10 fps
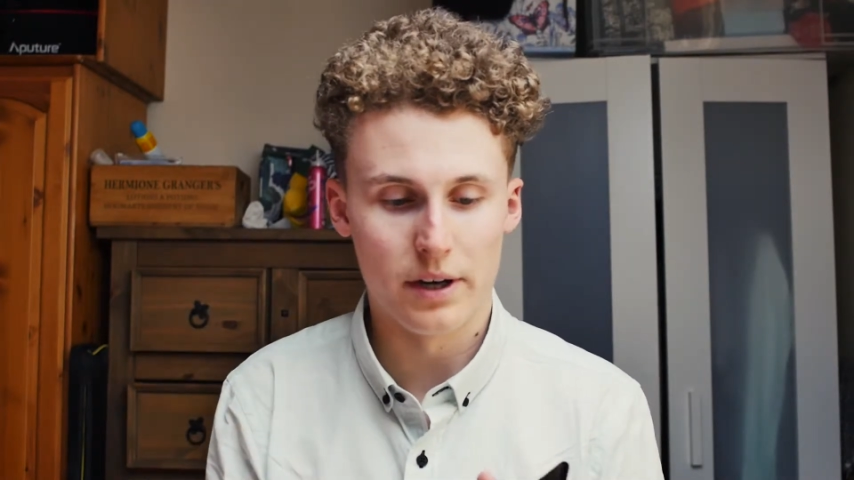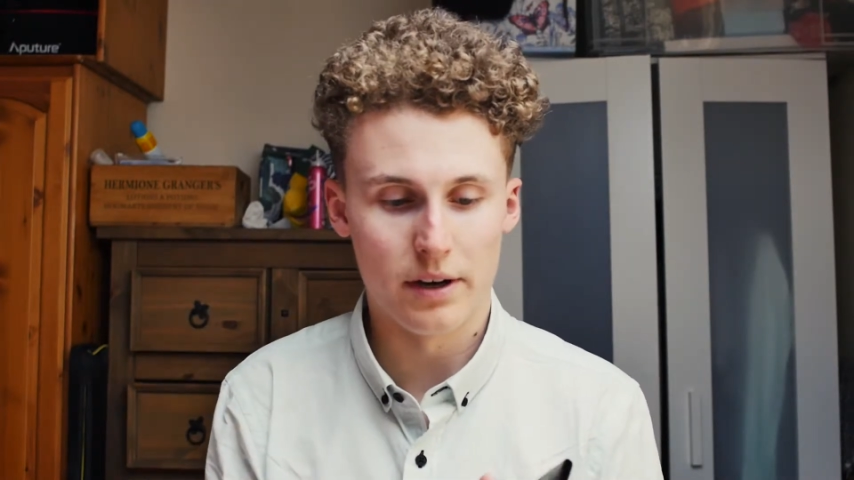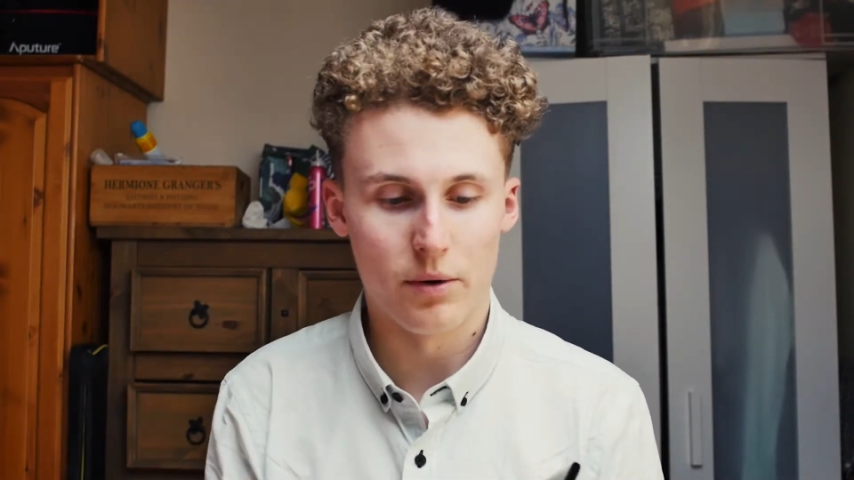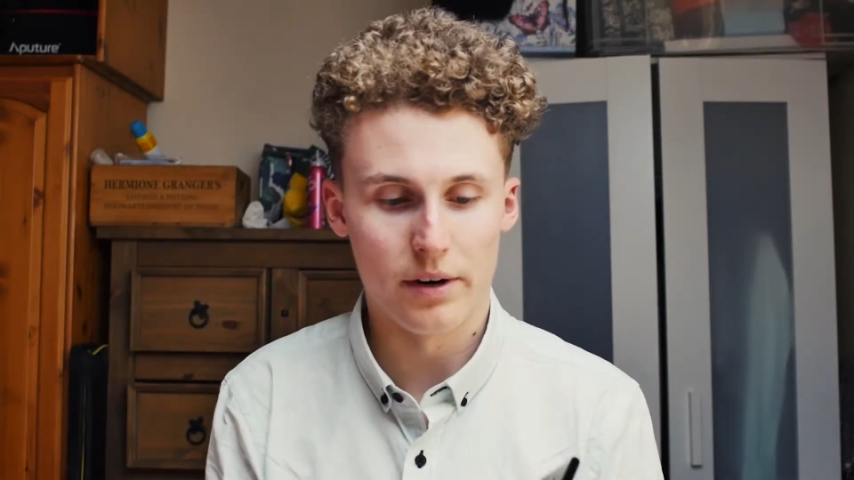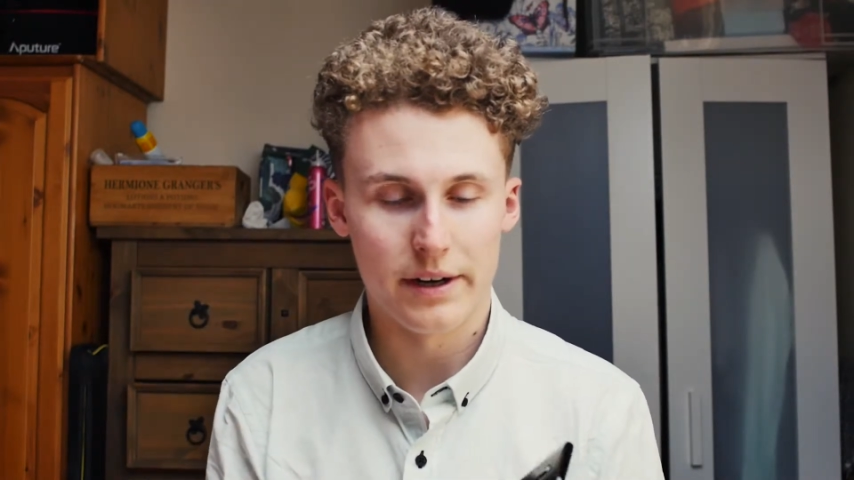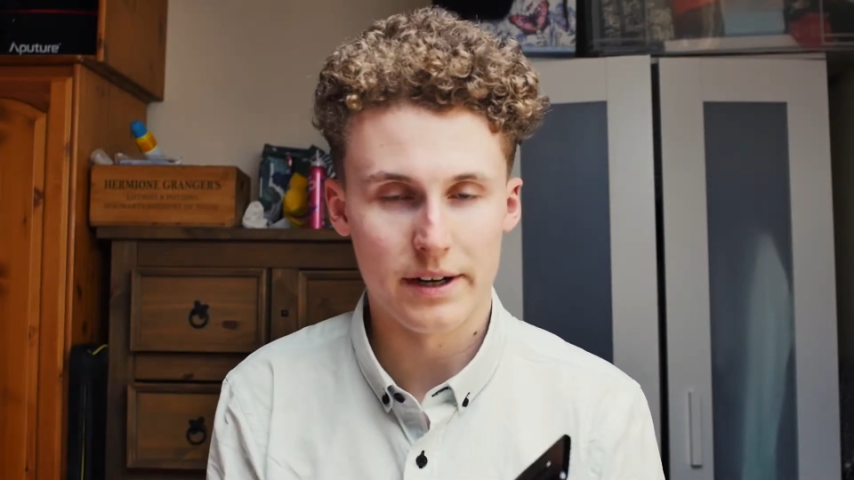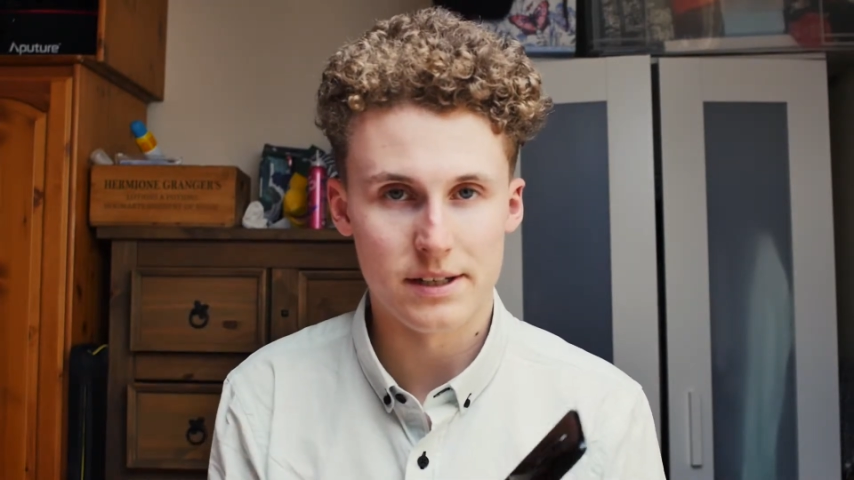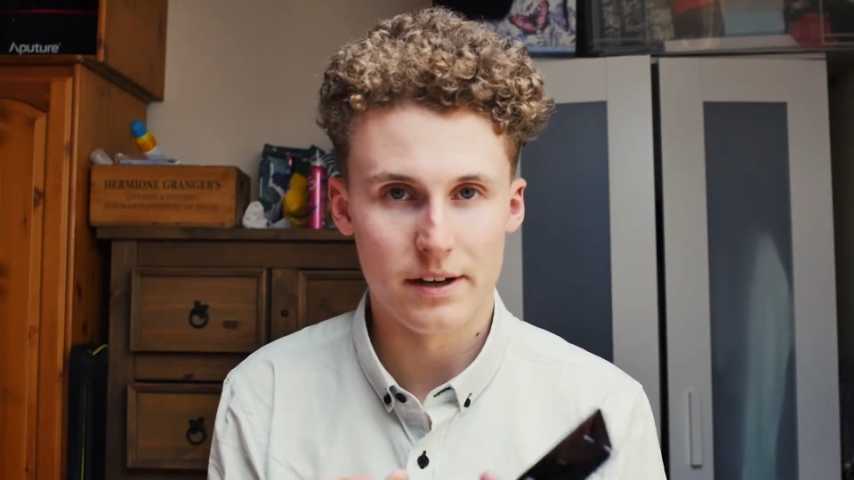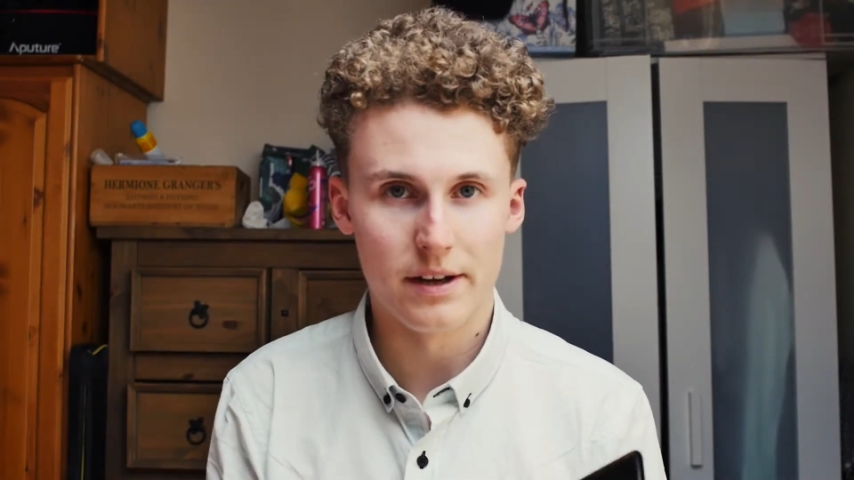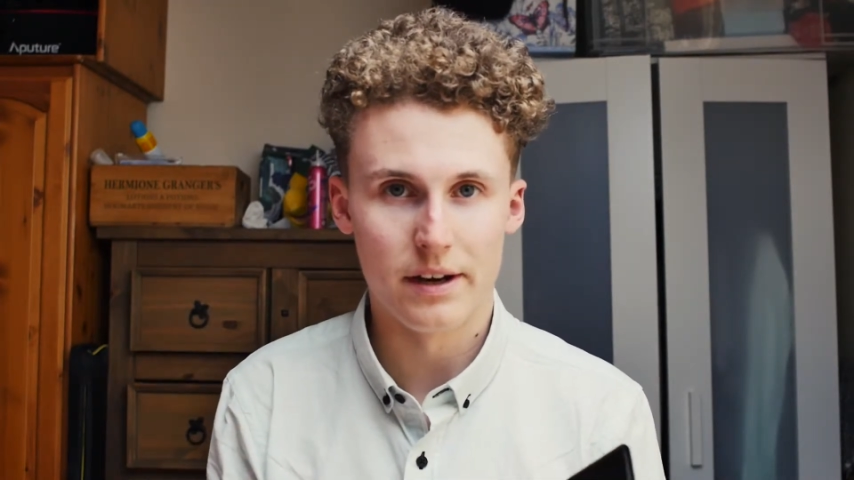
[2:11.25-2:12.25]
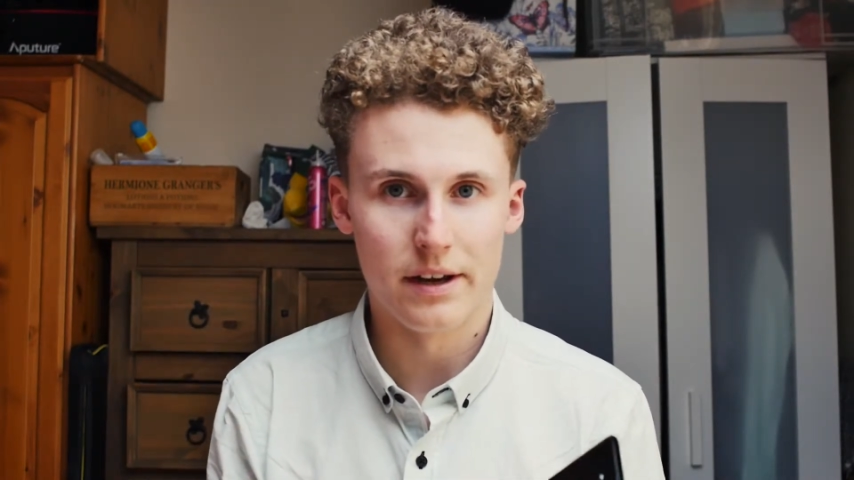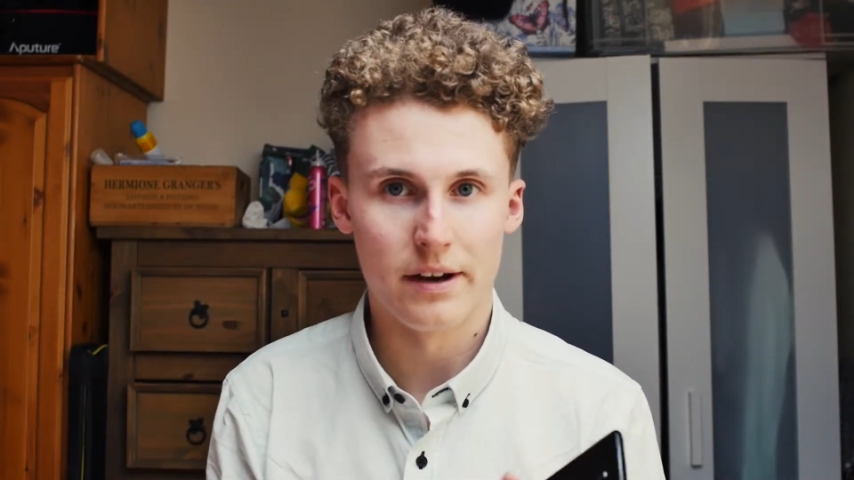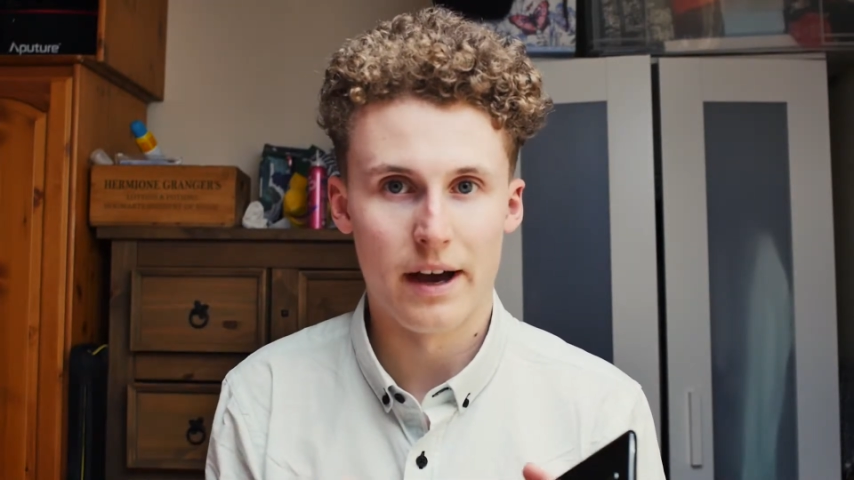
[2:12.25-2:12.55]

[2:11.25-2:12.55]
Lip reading: gig one like I said earlier,